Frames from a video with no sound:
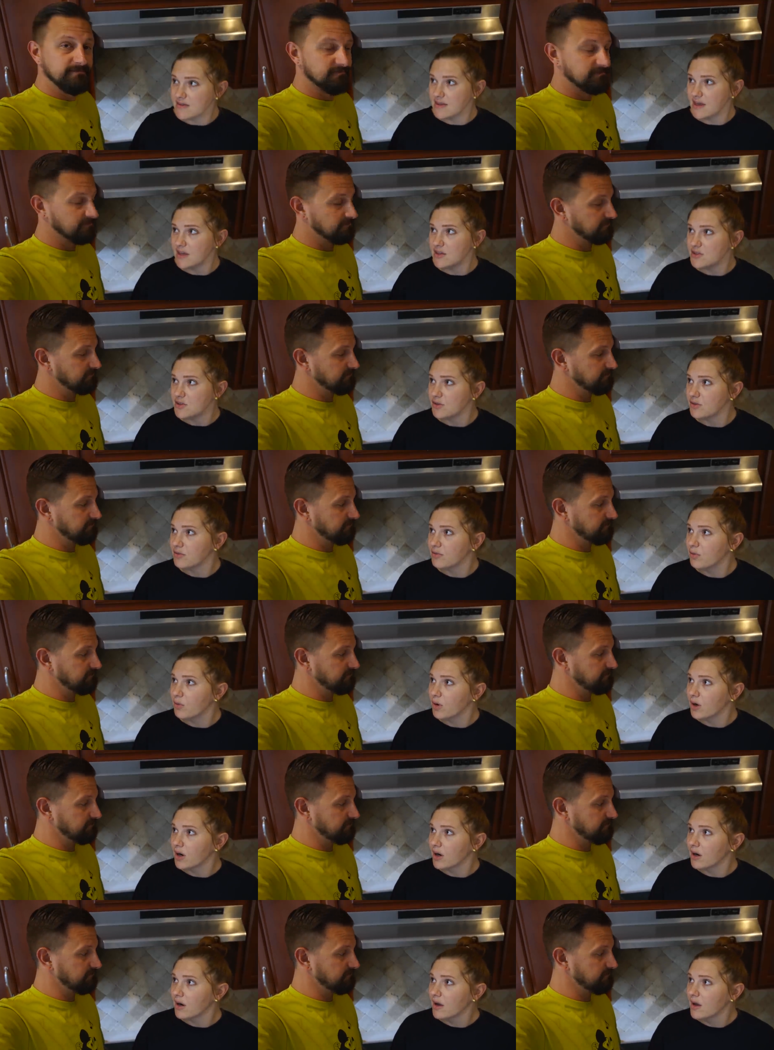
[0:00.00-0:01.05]
Speaker 1: that they do
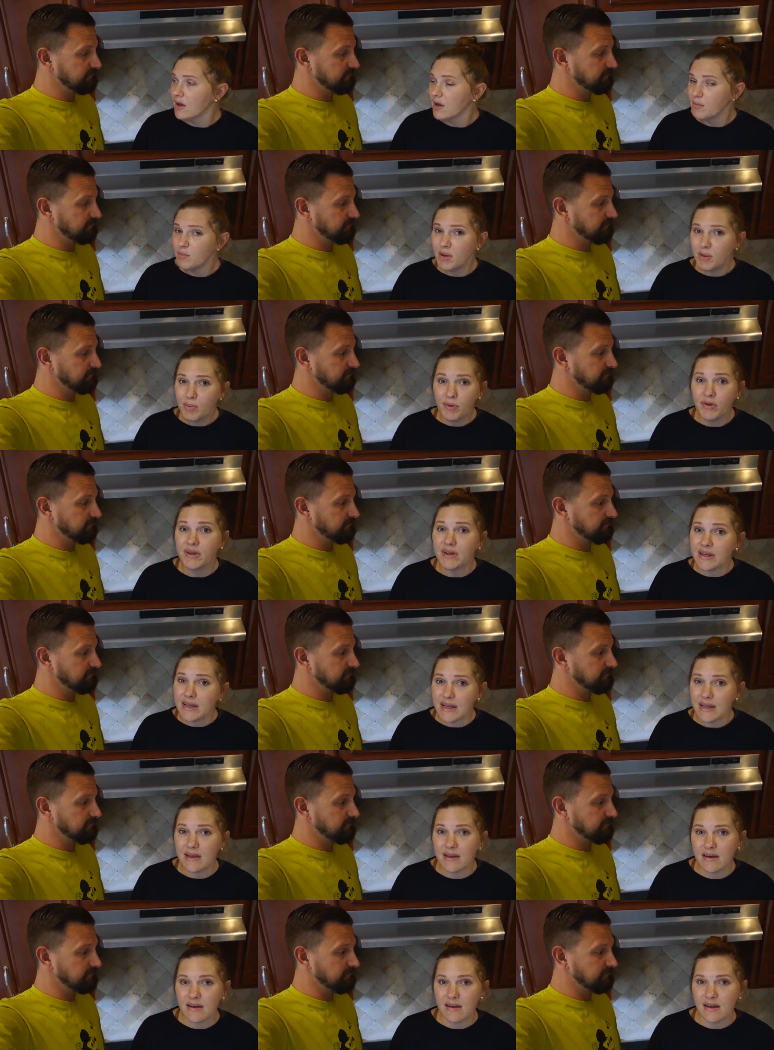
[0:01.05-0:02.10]
for people in
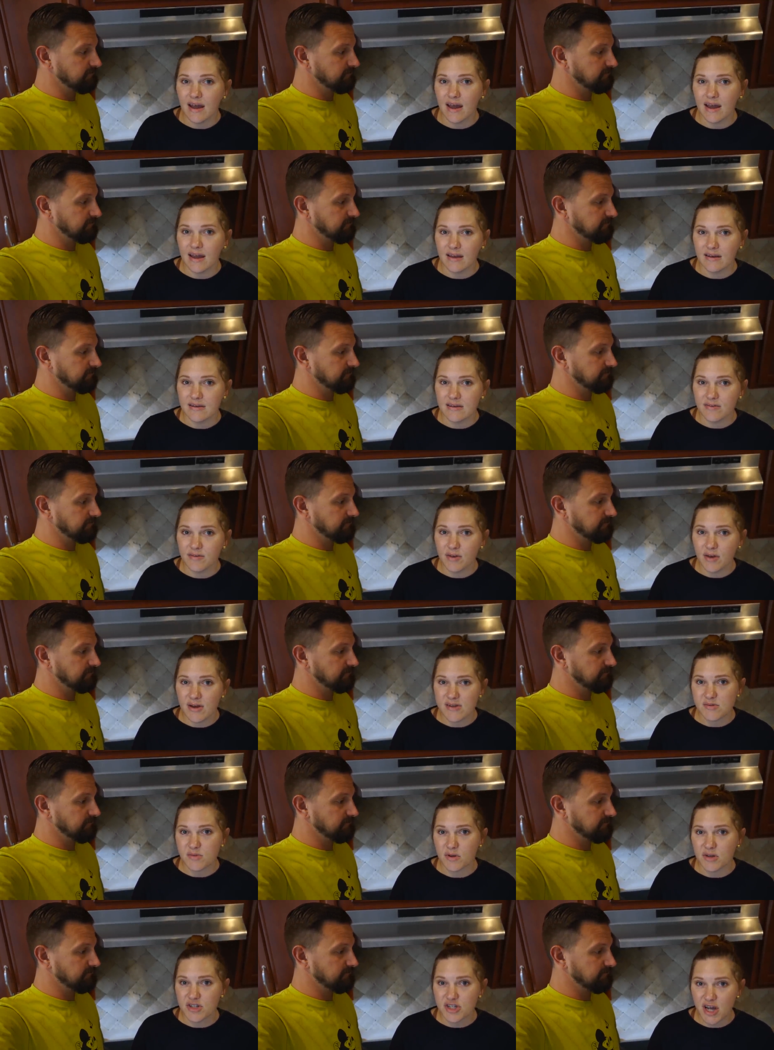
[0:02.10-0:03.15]
need. And if you
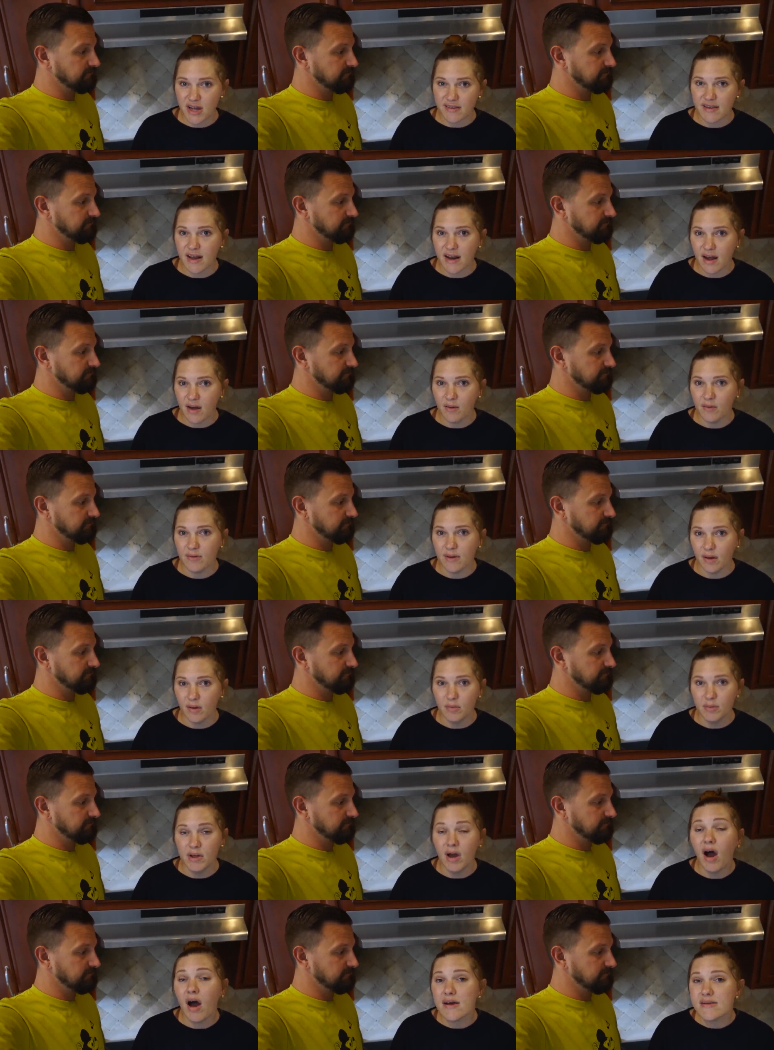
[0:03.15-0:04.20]
guys want to check that out, that
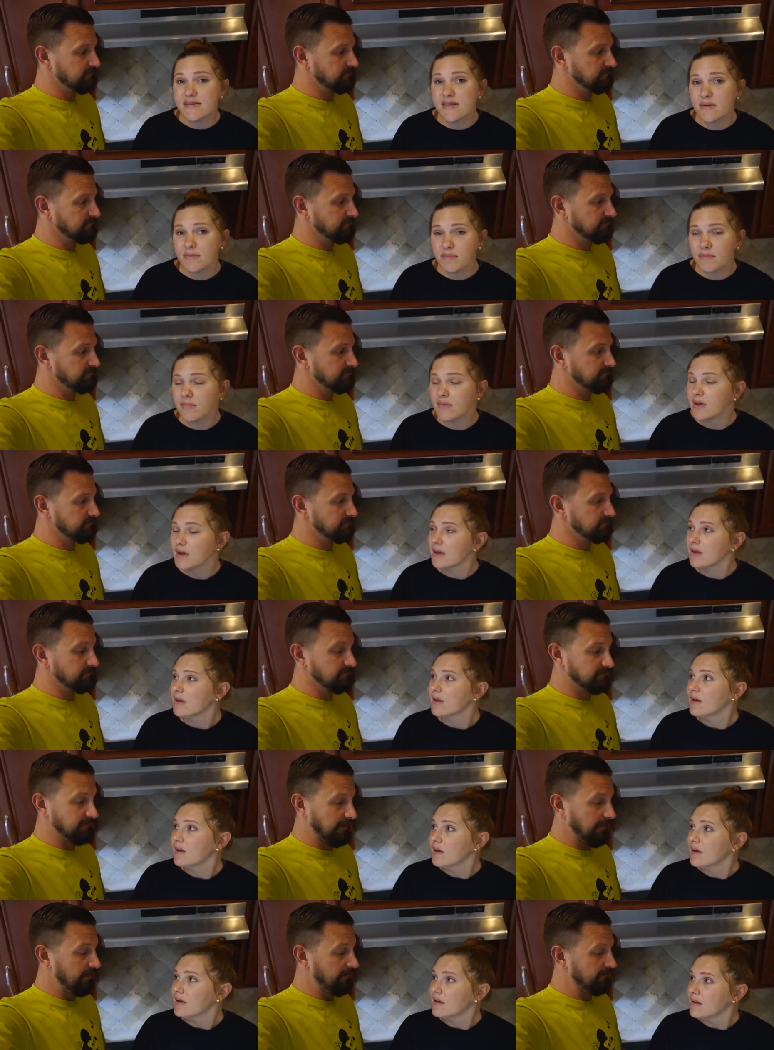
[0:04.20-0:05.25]
would be awesome.
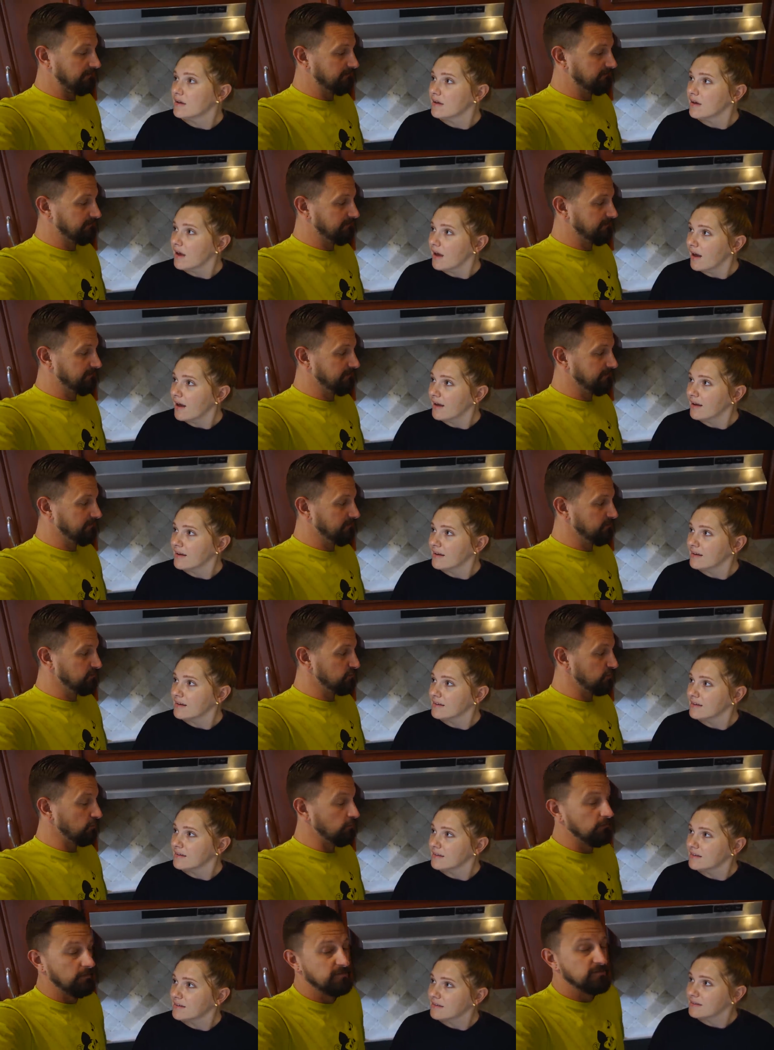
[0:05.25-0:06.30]
Speaker 2: Yeah. Yeah.
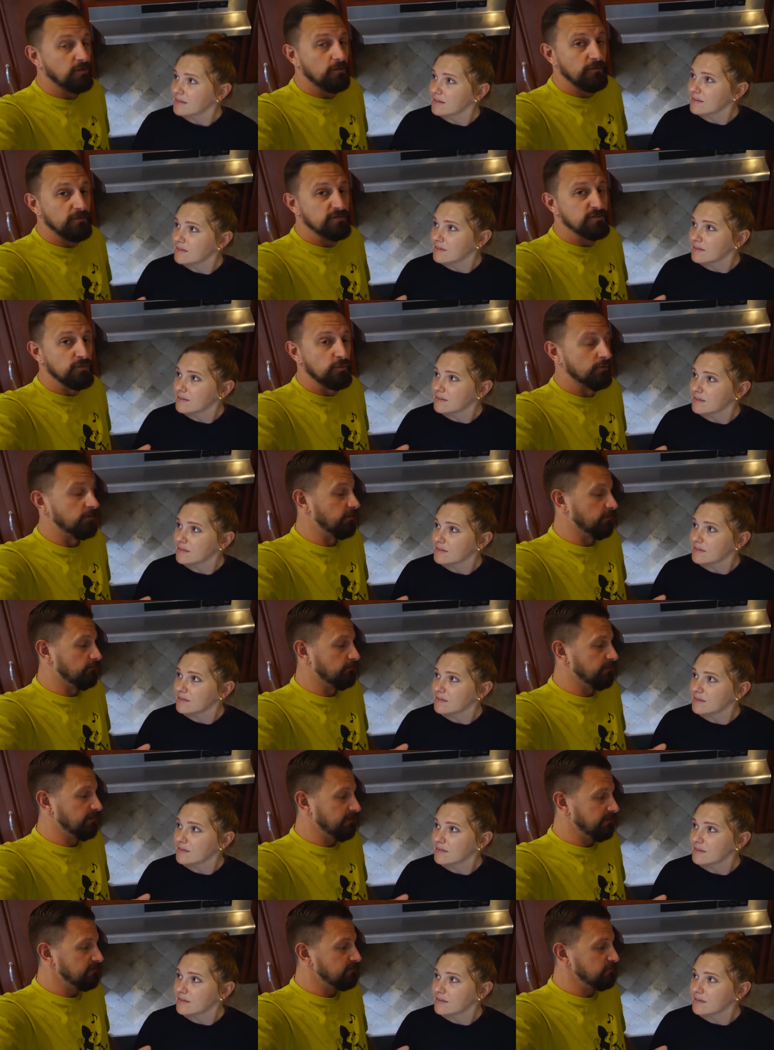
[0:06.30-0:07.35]
So let's go to the store though.
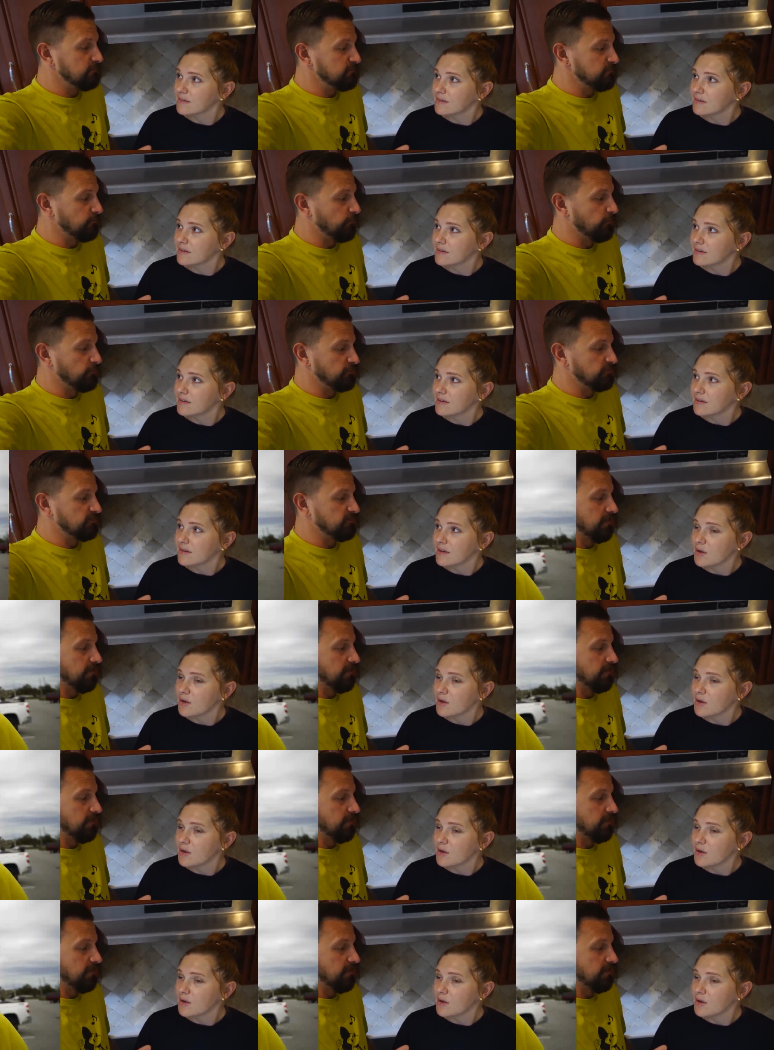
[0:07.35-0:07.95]
We need to do some grocery